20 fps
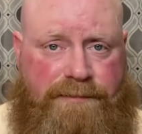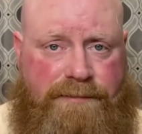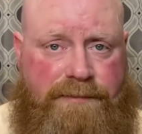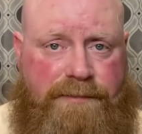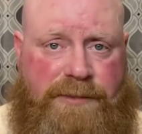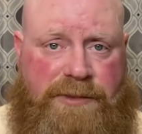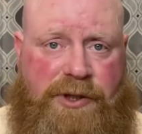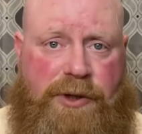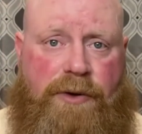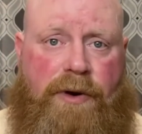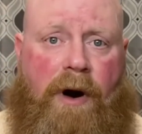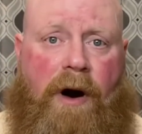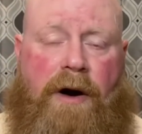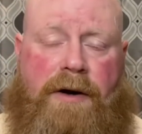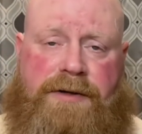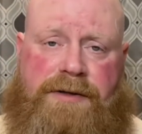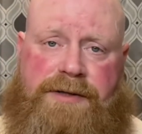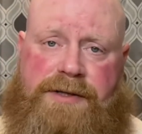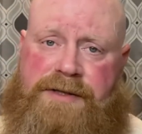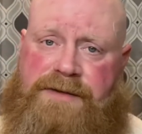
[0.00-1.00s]
2
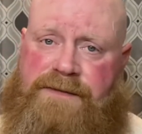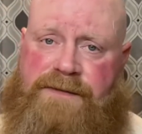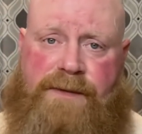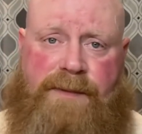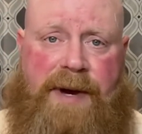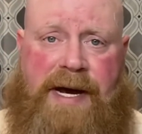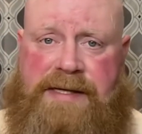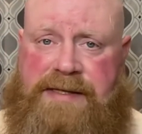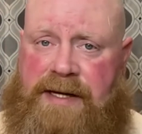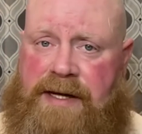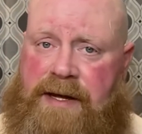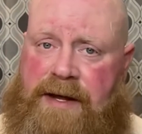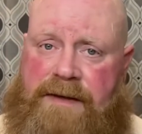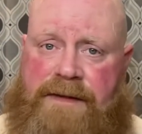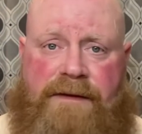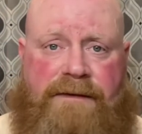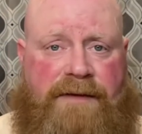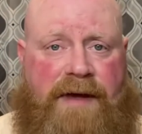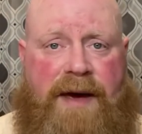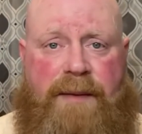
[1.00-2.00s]
cartridges for basically
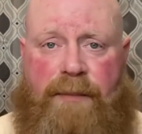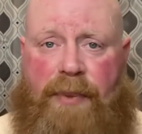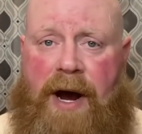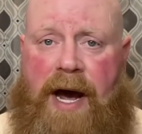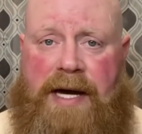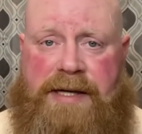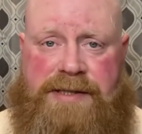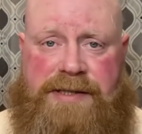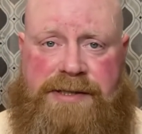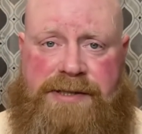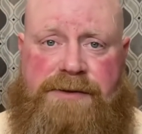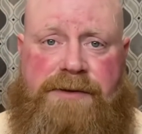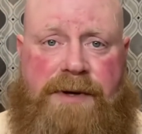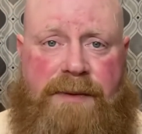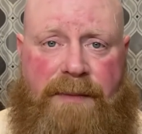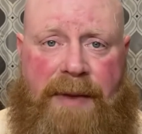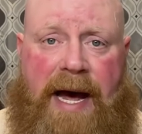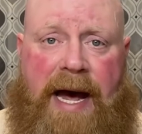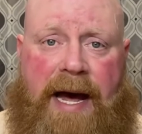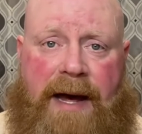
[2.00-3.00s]
the same price as you
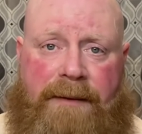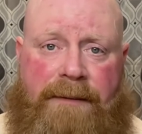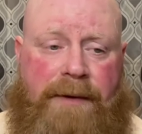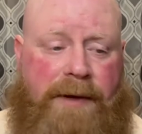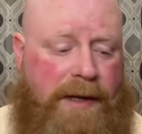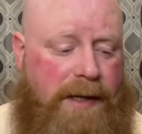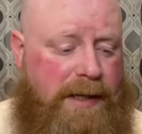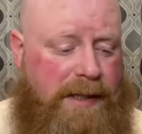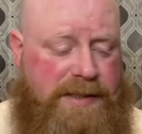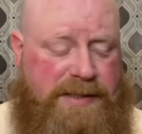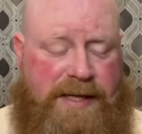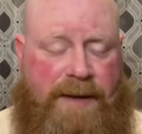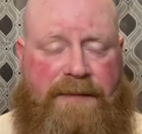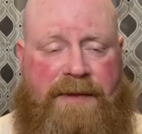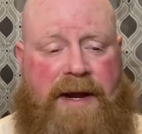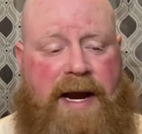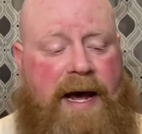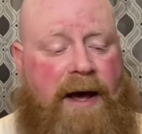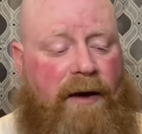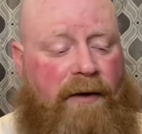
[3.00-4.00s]
can buy
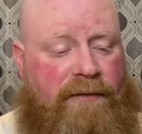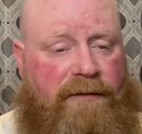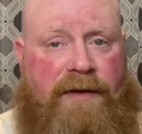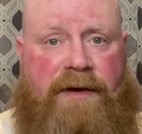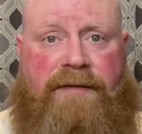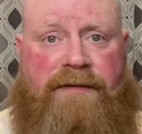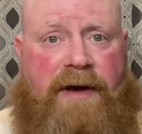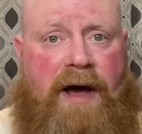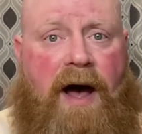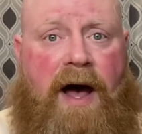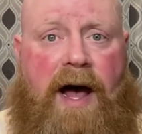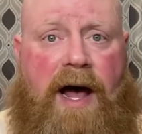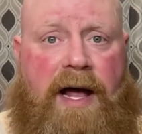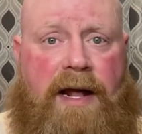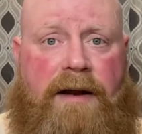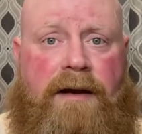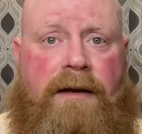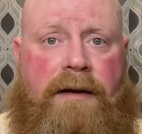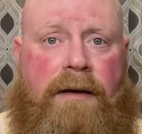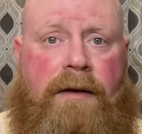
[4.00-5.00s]
something else that's
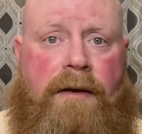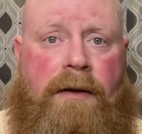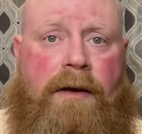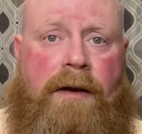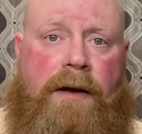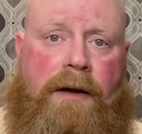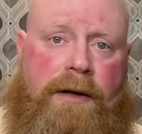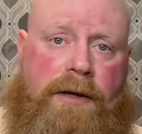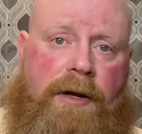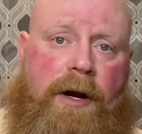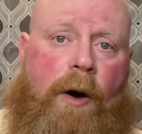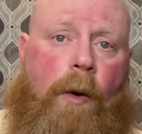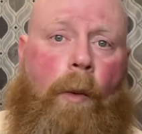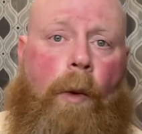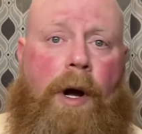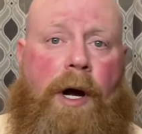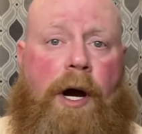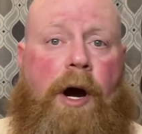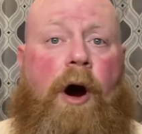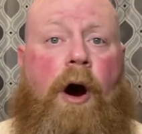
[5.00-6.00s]
got, you know,
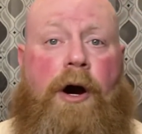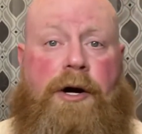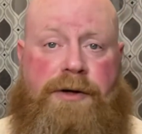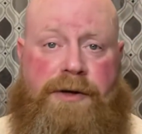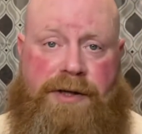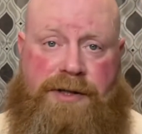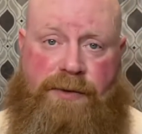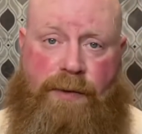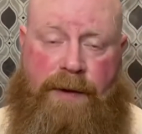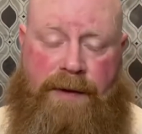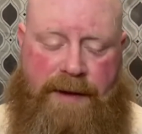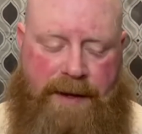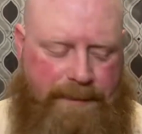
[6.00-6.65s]
1 cartridge with it.